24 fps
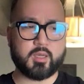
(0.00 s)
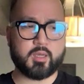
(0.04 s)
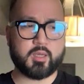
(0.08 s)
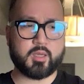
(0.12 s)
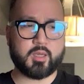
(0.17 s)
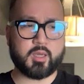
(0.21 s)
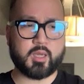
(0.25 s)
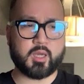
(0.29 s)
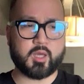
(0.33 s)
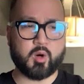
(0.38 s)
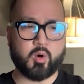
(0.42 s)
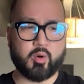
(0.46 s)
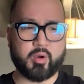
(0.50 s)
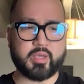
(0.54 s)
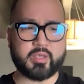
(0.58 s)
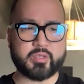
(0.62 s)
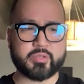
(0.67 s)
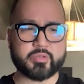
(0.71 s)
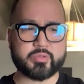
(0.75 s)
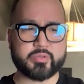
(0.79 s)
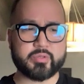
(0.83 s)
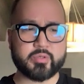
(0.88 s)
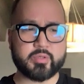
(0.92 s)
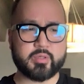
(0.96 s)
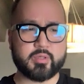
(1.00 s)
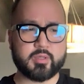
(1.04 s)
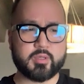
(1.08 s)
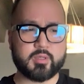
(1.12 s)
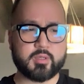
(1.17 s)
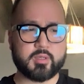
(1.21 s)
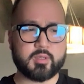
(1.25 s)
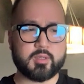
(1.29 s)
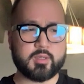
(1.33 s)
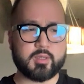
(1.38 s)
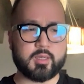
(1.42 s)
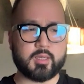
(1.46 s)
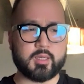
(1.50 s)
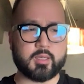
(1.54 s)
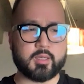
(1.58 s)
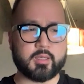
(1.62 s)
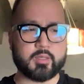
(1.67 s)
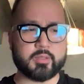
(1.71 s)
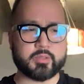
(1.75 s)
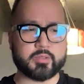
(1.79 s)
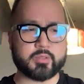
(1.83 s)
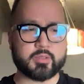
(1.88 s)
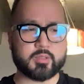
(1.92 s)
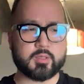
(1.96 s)
it always
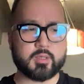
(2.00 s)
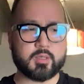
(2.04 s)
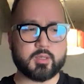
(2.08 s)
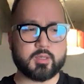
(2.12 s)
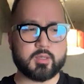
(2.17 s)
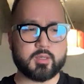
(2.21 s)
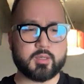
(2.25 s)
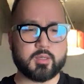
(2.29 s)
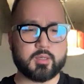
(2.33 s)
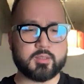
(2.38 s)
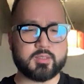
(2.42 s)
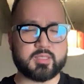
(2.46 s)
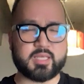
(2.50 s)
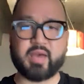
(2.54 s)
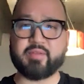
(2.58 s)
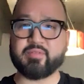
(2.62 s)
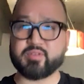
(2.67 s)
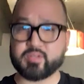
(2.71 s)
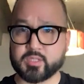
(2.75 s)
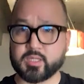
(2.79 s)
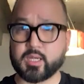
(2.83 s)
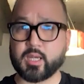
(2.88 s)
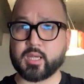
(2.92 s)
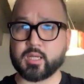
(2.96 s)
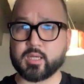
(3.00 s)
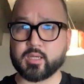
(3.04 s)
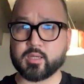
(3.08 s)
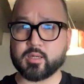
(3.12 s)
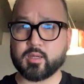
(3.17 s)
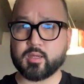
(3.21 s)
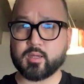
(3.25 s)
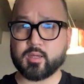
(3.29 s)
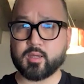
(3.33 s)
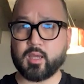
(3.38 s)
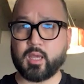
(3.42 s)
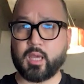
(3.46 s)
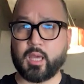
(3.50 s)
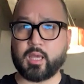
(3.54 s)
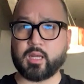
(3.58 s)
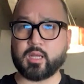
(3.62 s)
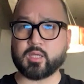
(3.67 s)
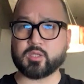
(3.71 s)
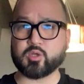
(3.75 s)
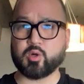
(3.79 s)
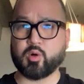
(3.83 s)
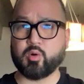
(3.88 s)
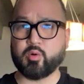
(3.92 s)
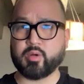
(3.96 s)
is devastating, and
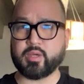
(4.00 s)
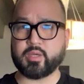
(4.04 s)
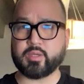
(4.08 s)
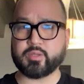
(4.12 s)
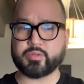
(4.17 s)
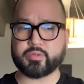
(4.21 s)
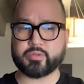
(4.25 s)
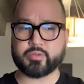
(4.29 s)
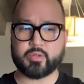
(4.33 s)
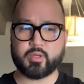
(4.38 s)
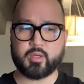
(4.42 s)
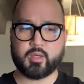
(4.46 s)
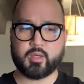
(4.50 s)
it's always